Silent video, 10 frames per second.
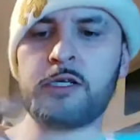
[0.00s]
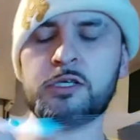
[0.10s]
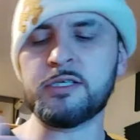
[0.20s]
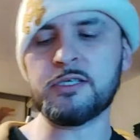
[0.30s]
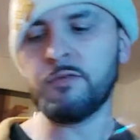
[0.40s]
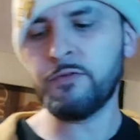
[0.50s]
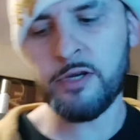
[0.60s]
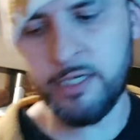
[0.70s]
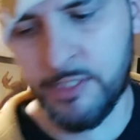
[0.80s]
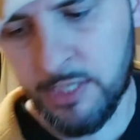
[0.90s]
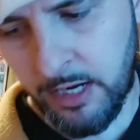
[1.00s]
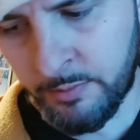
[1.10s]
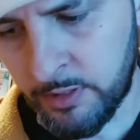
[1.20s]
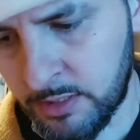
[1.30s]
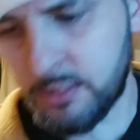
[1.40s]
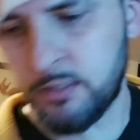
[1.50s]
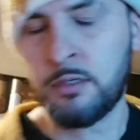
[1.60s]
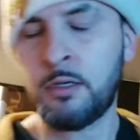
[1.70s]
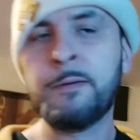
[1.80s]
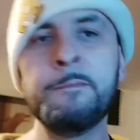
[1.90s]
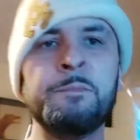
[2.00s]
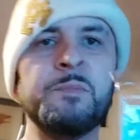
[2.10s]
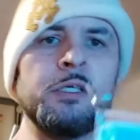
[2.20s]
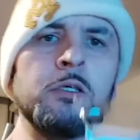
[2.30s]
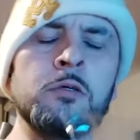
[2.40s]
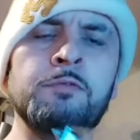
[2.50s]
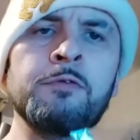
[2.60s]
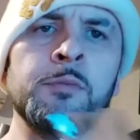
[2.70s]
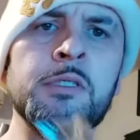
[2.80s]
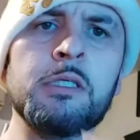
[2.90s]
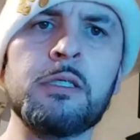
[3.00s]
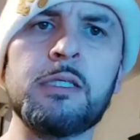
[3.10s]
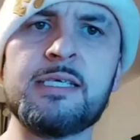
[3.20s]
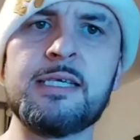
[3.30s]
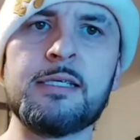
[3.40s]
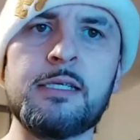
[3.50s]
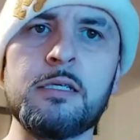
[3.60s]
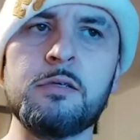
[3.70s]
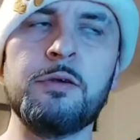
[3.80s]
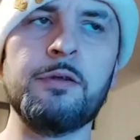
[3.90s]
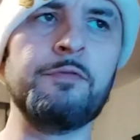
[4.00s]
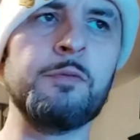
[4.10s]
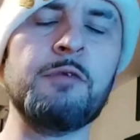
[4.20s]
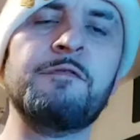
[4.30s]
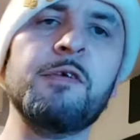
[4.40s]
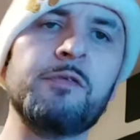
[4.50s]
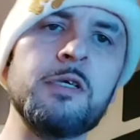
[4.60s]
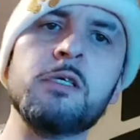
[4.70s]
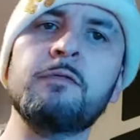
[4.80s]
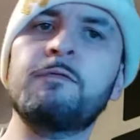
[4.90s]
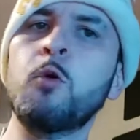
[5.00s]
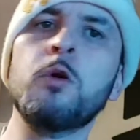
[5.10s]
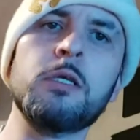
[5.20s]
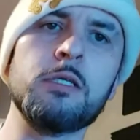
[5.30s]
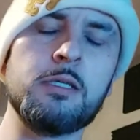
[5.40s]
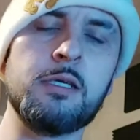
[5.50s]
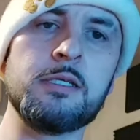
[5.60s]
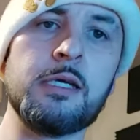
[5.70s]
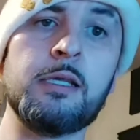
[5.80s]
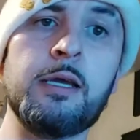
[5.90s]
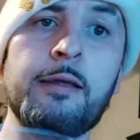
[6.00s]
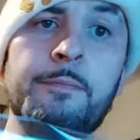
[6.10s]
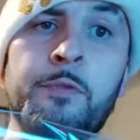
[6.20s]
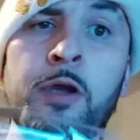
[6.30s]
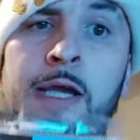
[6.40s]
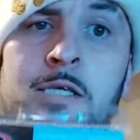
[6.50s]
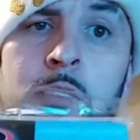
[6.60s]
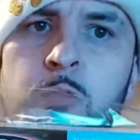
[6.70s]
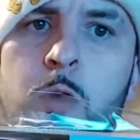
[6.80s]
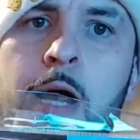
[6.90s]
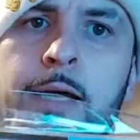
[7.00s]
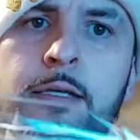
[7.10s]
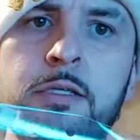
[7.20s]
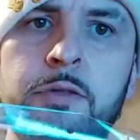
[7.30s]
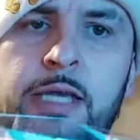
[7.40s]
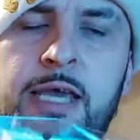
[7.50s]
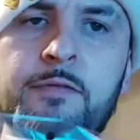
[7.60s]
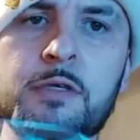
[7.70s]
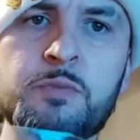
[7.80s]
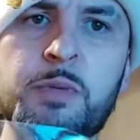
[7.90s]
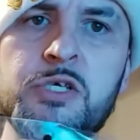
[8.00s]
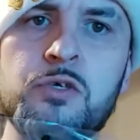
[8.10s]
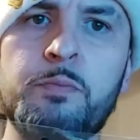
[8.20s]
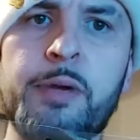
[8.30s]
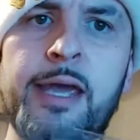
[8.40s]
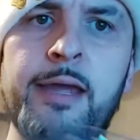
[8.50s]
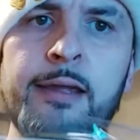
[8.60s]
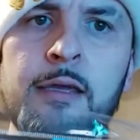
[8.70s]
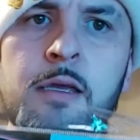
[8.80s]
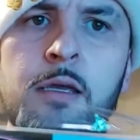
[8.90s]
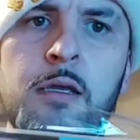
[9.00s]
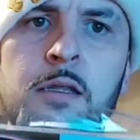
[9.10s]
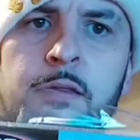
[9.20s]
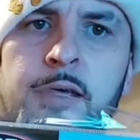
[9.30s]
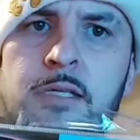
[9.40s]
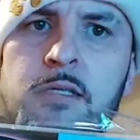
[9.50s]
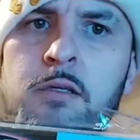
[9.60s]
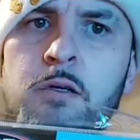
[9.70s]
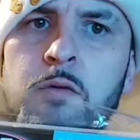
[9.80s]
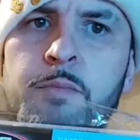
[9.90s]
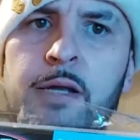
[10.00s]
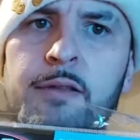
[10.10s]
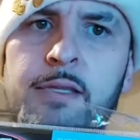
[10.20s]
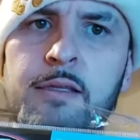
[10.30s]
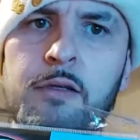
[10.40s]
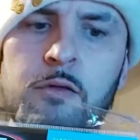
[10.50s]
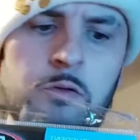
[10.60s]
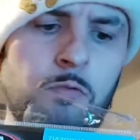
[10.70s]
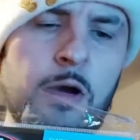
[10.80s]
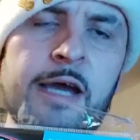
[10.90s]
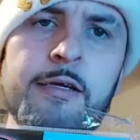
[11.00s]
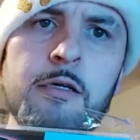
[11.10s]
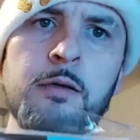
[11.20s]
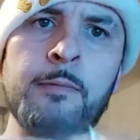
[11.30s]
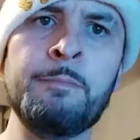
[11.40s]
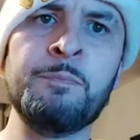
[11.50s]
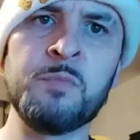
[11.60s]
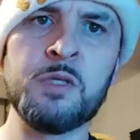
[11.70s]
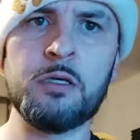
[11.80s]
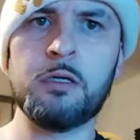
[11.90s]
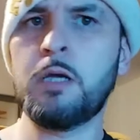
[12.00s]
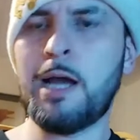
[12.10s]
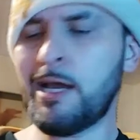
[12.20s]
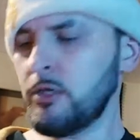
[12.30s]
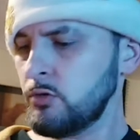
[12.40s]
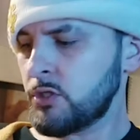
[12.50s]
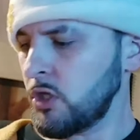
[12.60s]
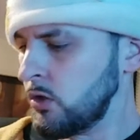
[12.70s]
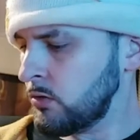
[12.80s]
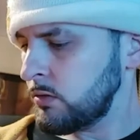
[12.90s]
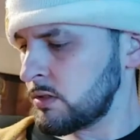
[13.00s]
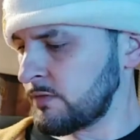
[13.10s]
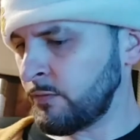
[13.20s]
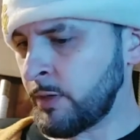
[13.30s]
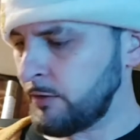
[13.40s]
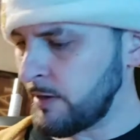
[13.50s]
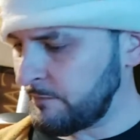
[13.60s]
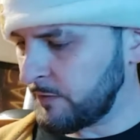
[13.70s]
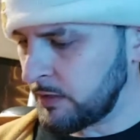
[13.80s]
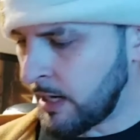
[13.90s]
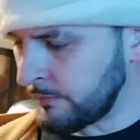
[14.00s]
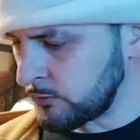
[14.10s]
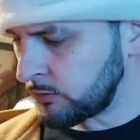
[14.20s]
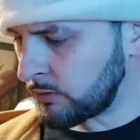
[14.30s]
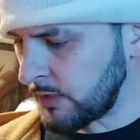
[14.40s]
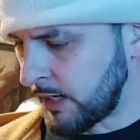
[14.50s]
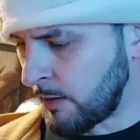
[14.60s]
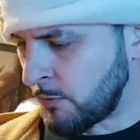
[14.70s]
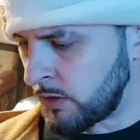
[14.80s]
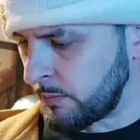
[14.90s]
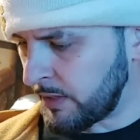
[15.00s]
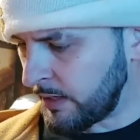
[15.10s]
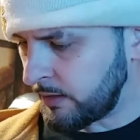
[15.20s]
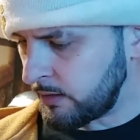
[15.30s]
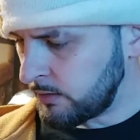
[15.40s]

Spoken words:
and silver age comics, from the 60s or from the 50s and 40s and things like that, they're actually wide. So they have a special bag that's, about, a little wider. I use those for my graphic novels that I want to bag.